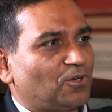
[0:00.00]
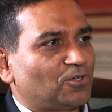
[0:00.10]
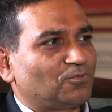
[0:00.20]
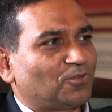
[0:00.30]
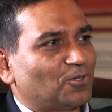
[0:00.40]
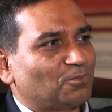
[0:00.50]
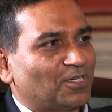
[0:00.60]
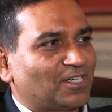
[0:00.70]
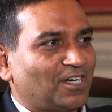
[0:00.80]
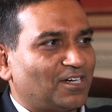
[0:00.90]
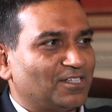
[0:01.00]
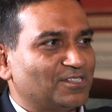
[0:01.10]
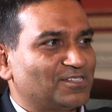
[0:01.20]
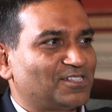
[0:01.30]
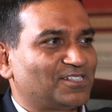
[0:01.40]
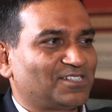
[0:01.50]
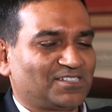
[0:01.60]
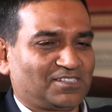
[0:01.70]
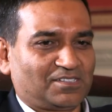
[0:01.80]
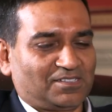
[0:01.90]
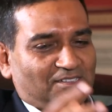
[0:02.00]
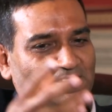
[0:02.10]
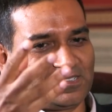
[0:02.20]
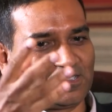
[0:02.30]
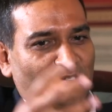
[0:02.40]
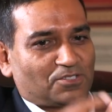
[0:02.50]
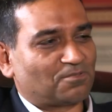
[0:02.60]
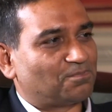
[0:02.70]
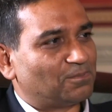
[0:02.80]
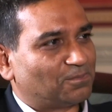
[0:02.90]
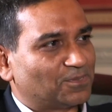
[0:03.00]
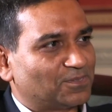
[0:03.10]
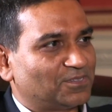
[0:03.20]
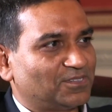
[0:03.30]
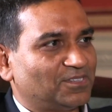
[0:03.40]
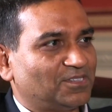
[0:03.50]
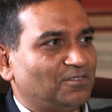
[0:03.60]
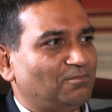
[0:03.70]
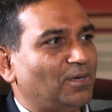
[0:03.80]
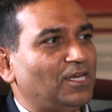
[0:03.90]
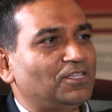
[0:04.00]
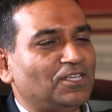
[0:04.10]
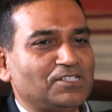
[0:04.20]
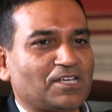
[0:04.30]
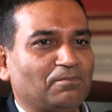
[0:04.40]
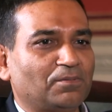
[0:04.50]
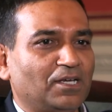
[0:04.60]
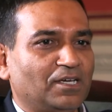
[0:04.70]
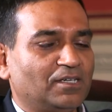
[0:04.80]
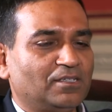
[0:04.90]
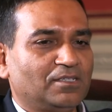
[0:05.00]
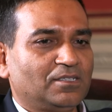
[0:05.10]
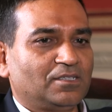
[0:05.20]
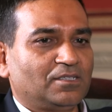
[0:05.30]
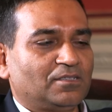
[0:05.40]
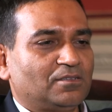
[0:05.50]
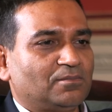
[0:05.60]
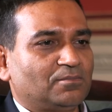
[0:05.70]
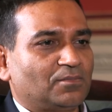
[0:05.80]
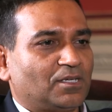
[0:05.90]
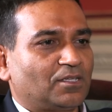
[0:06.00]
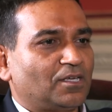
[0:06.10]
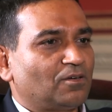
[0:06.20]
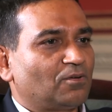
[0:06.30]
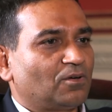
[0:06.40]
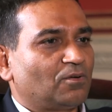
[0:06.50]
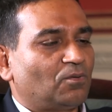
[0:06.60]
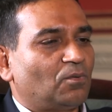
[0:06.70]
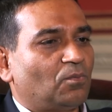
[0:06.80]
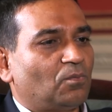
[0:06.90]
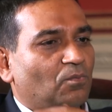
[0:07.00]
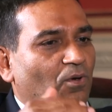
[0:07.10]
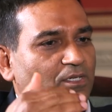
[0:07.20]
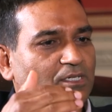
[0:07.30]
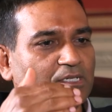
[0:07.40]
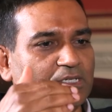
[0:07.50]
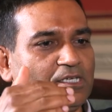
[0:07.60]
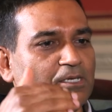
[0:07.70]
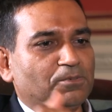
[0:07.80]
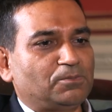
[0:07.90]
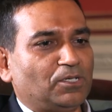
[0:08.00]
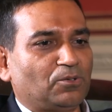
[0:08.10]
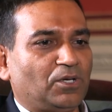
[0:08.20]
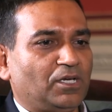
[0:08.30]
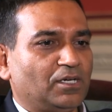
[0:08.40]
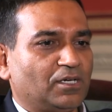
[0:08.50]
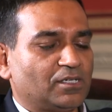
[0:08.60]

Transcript: got a lot of global clients, lots of people, many things happening. But I think what keeps me going